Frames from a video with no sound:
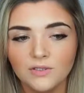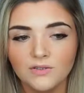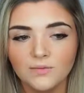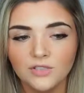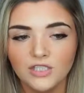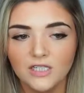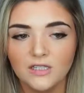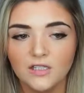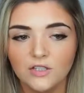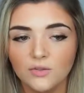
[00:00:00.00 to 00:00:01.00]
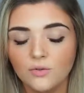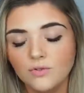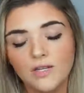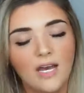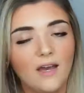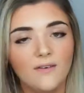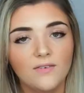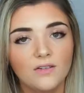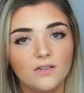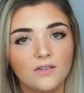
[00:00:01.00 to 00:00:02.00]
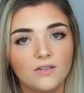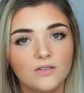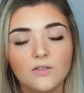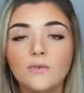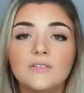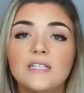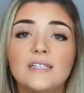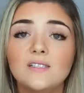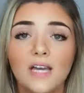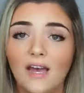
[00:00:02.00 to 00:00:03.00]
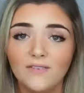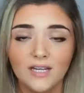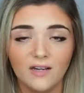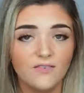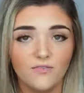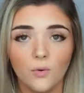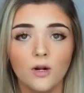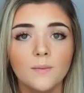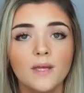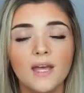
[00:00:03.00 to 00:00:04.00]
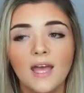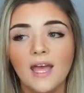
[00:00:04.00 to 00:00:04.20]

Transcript: when you use a machine, you have, you don't need to have any kind of form.